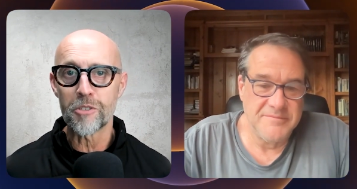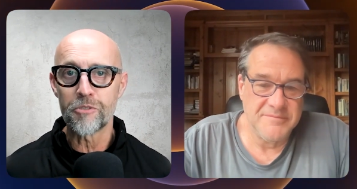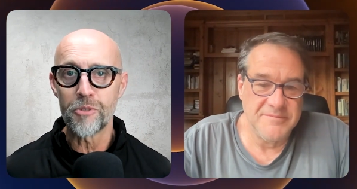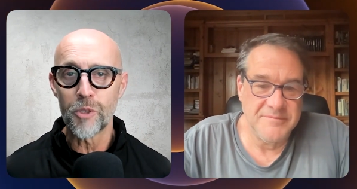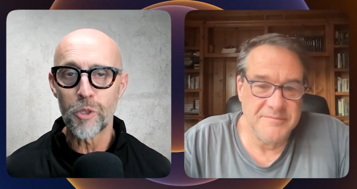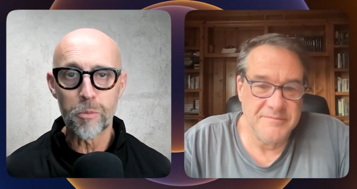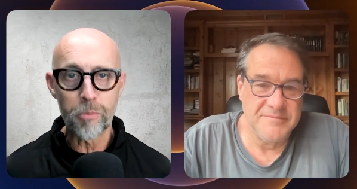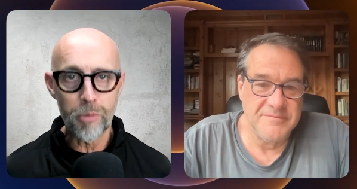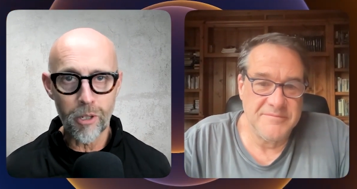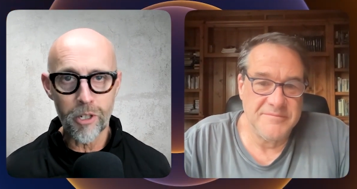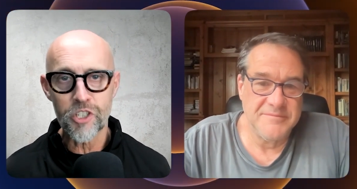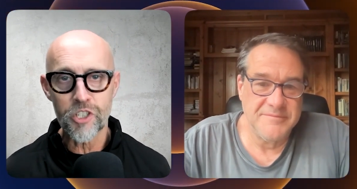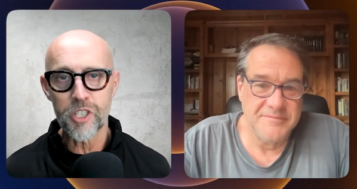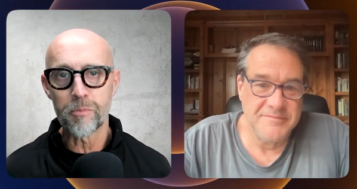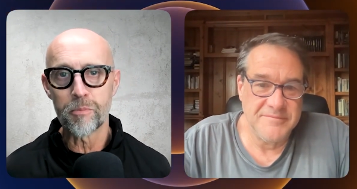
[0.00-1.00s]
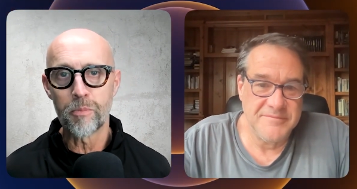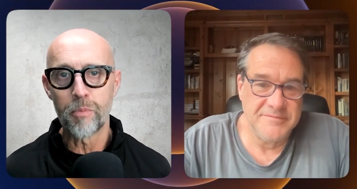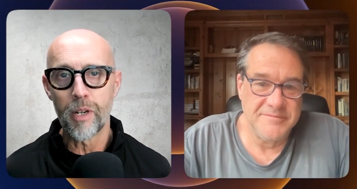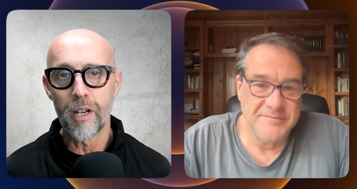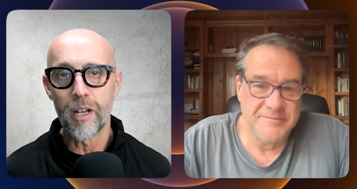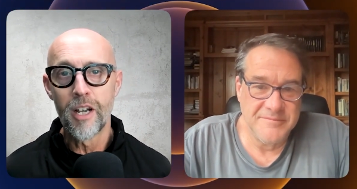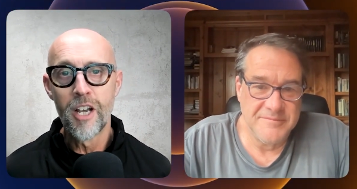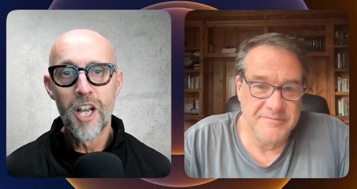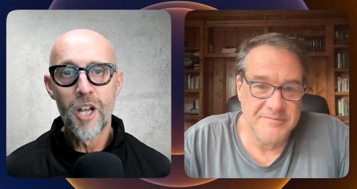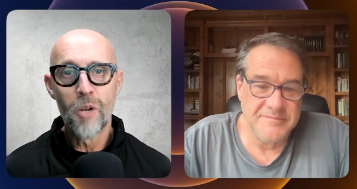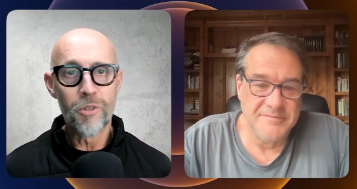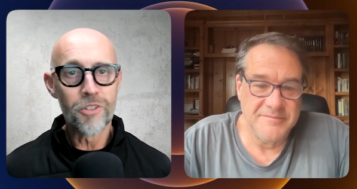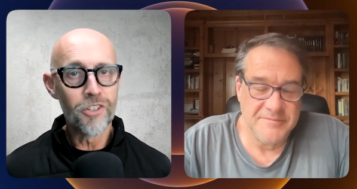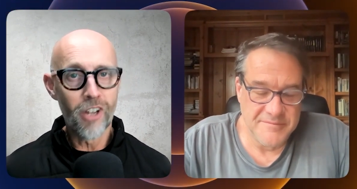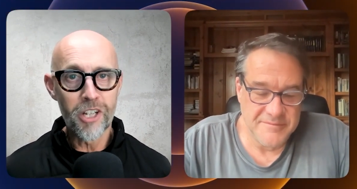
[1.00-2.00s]
Speaker 1: for your partnership uh,
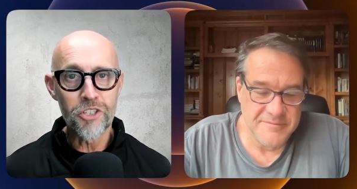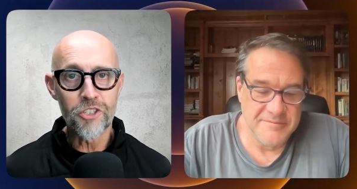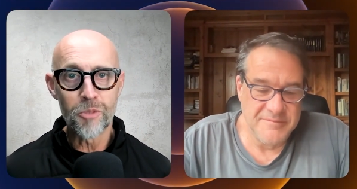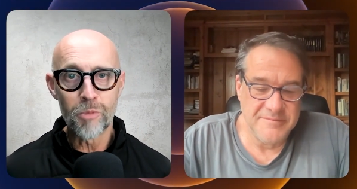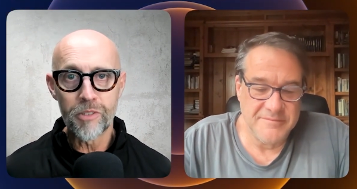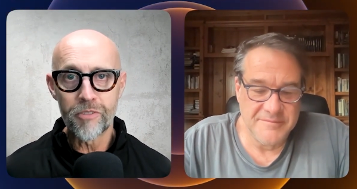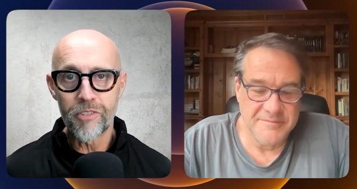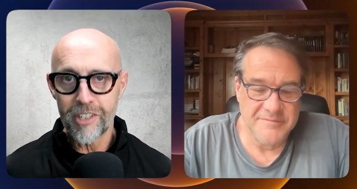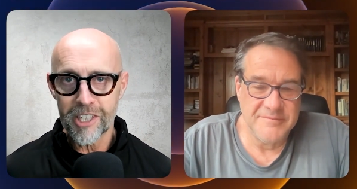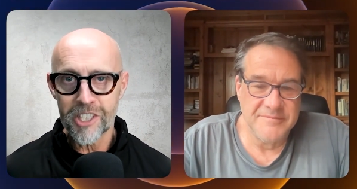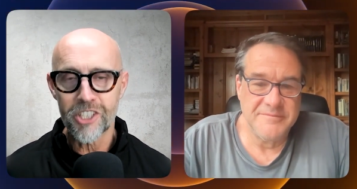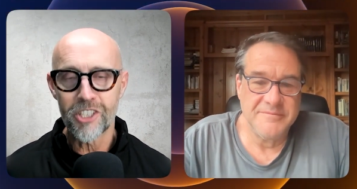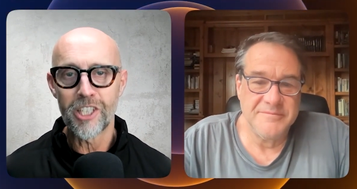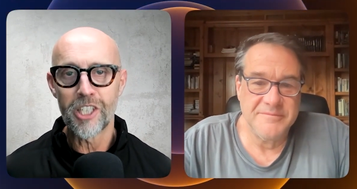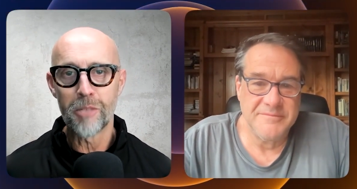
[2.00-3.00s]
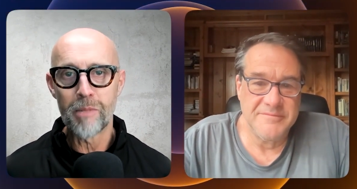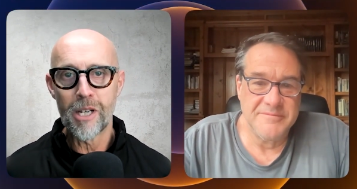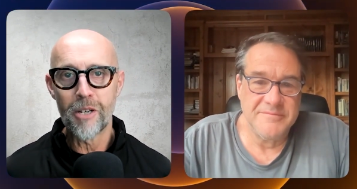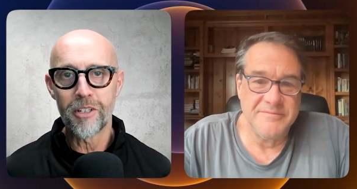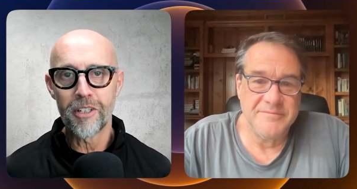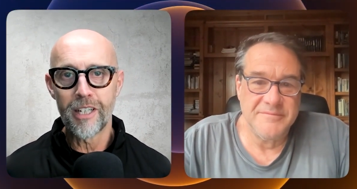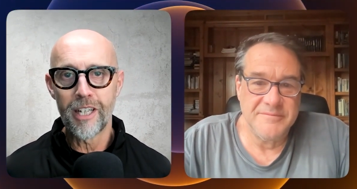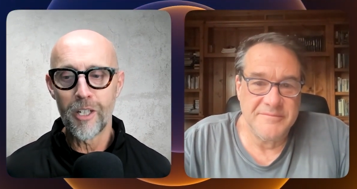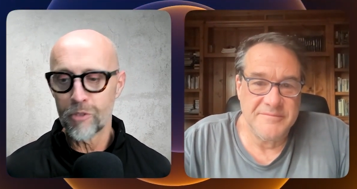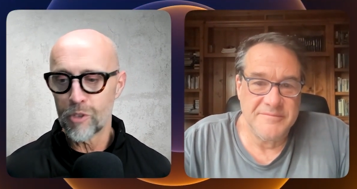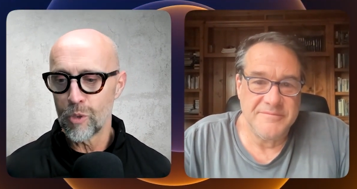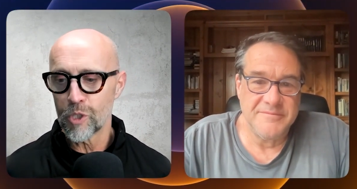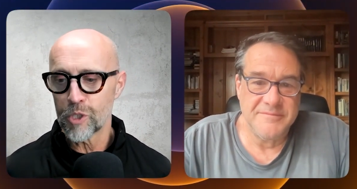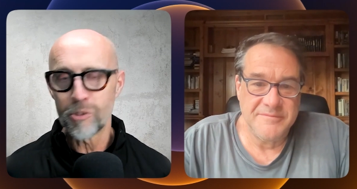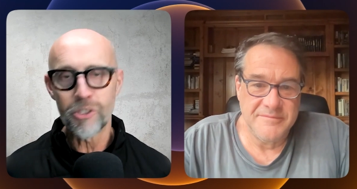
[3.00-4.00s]
with Niagen. We're very excited about it, and of
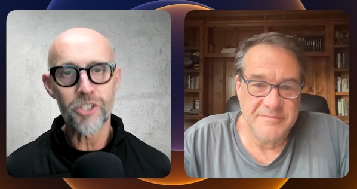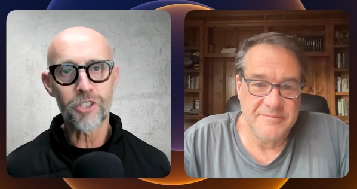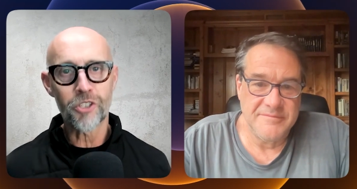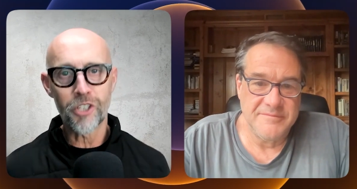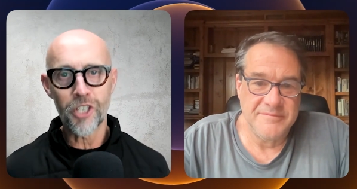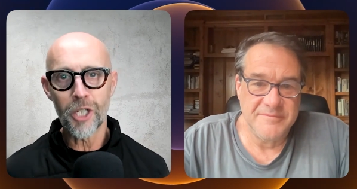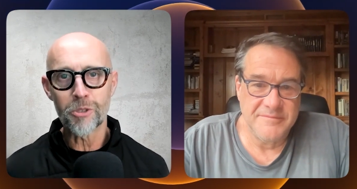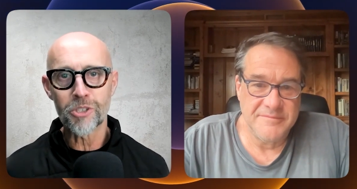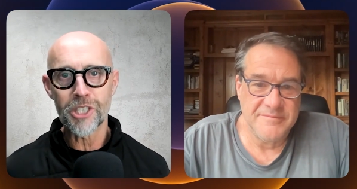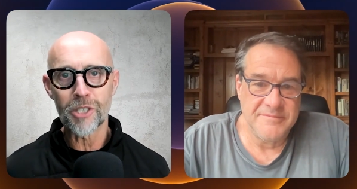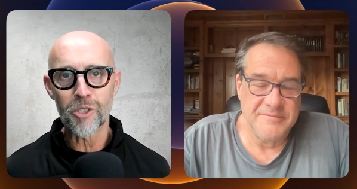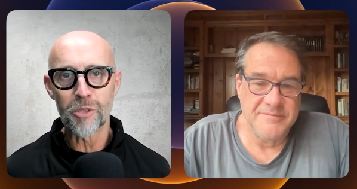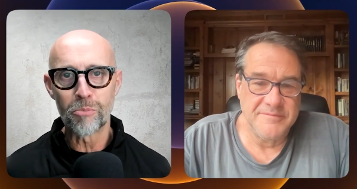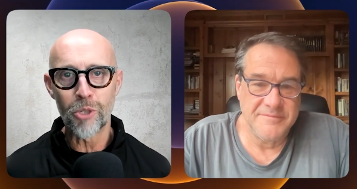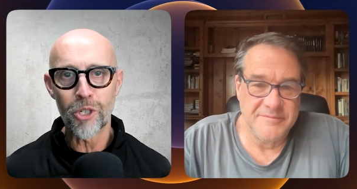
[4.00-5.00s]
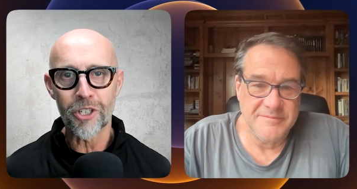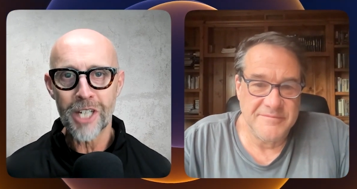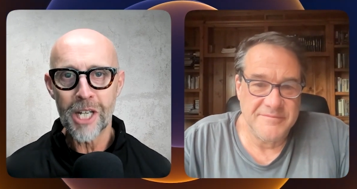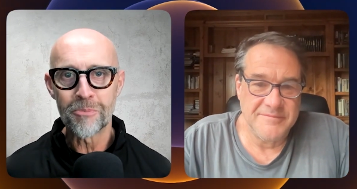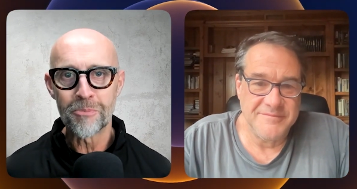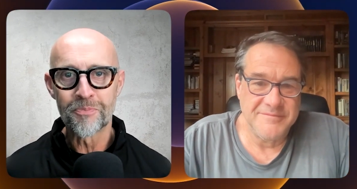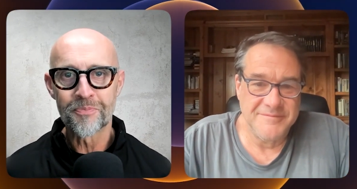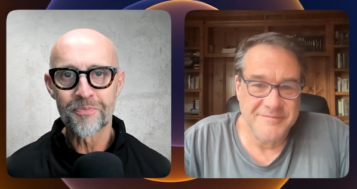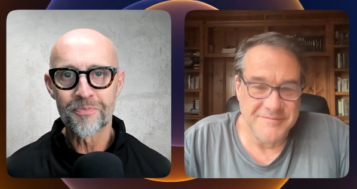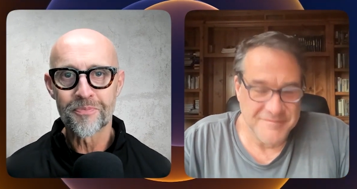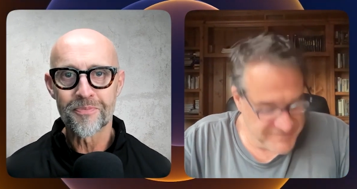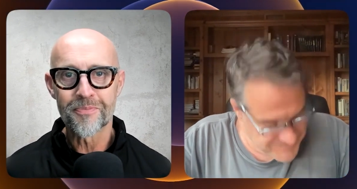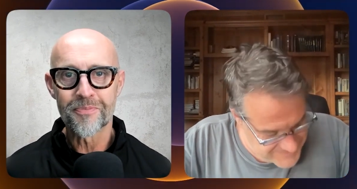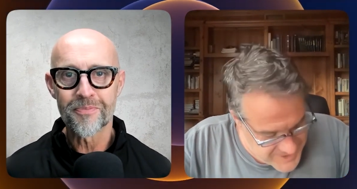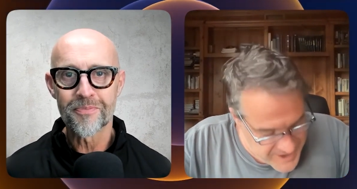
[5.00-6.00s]
course, we're just got to go sell some product now.
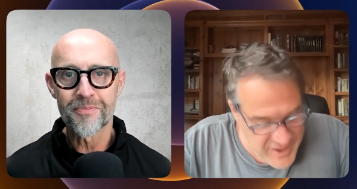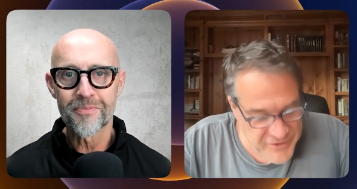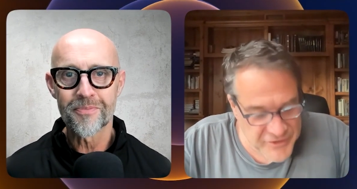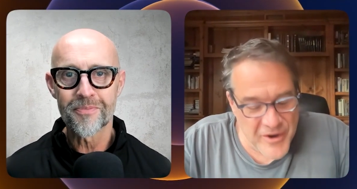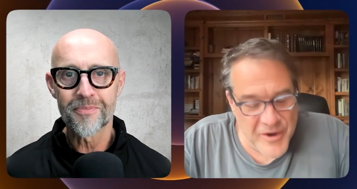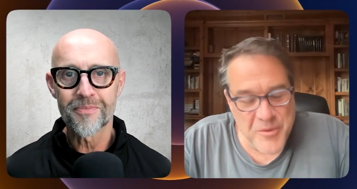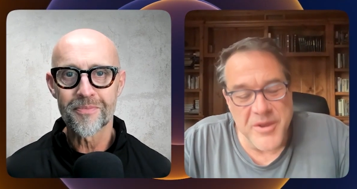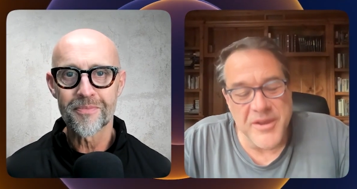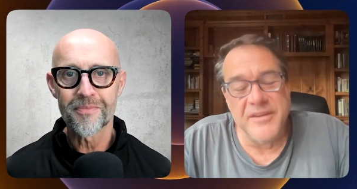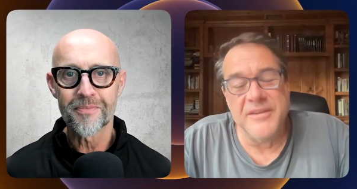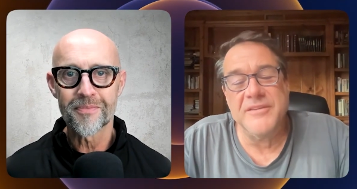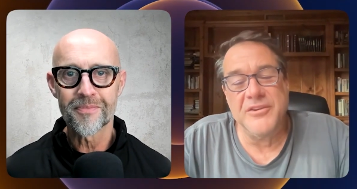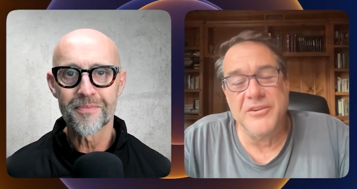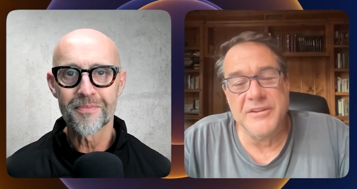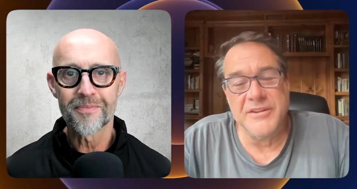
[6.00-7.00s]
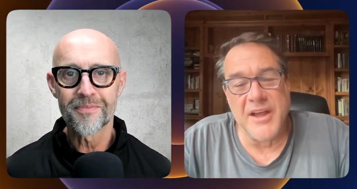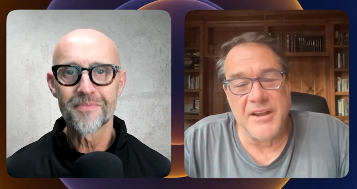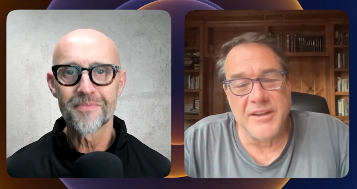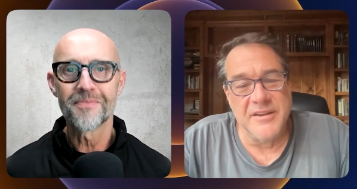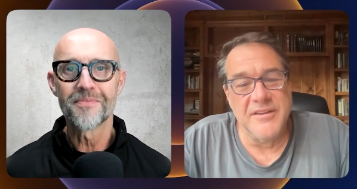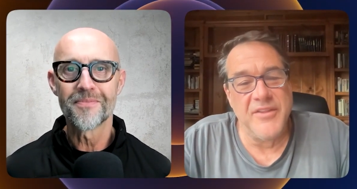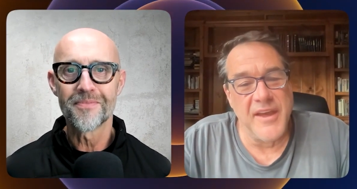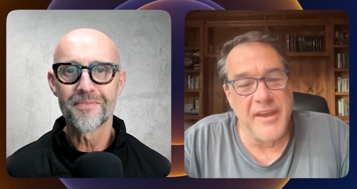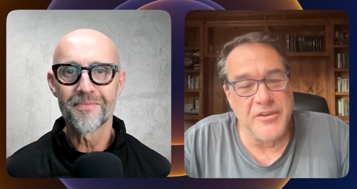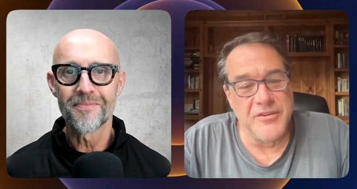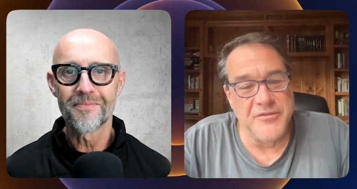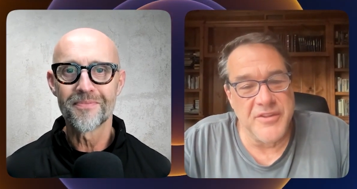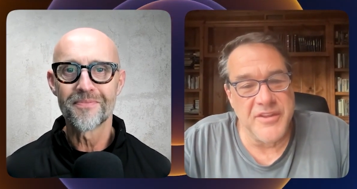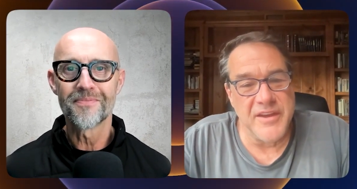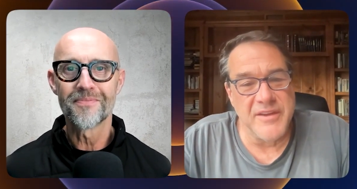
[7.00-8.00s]
Speaker 2: As are we. Good luck. Thank you for
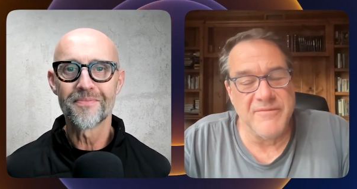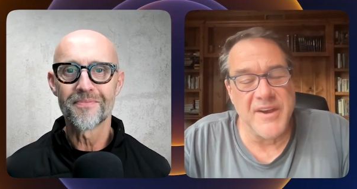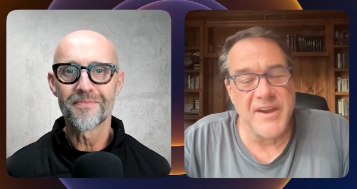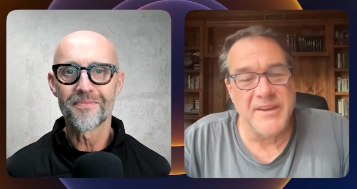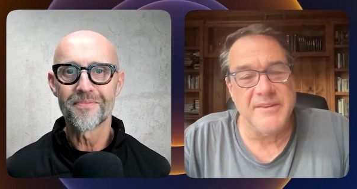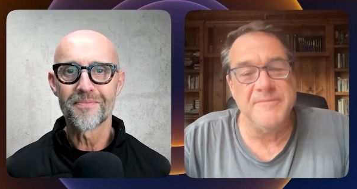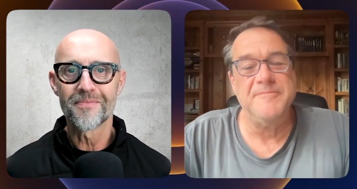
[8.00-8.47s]
the invite.